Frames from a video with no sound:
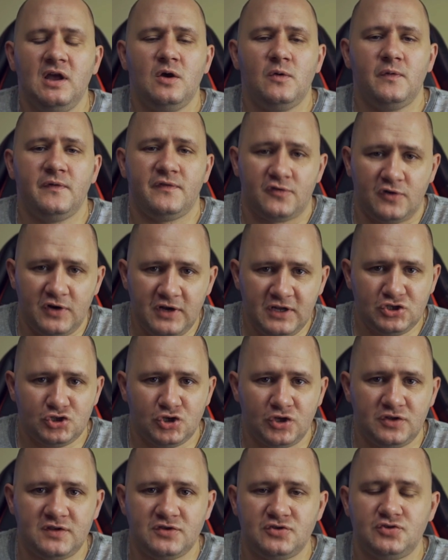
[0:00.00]
We've already
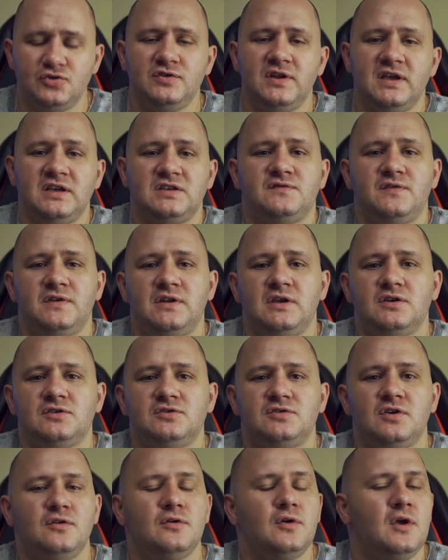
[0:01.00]
shot the two next videos,
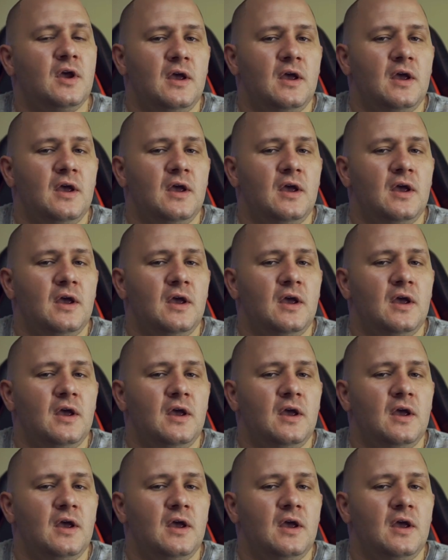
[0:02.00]
so